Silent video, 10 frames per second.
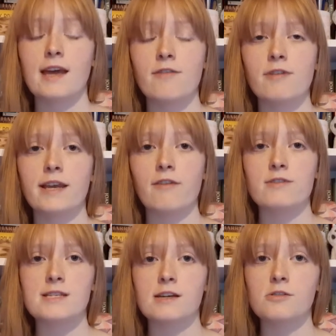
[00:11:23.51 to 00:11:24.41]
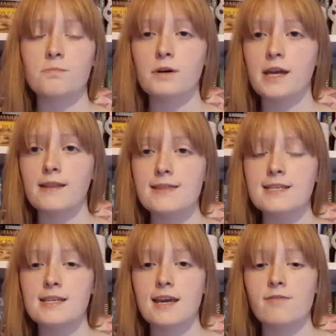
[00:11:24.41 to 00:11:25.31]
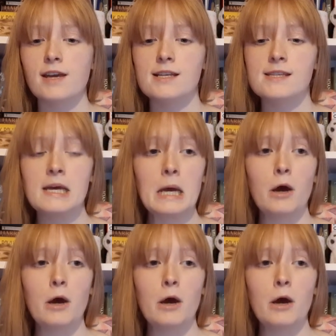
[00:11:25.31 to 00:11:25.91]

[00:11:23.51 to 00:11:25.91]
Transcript: They have read every single book in the series.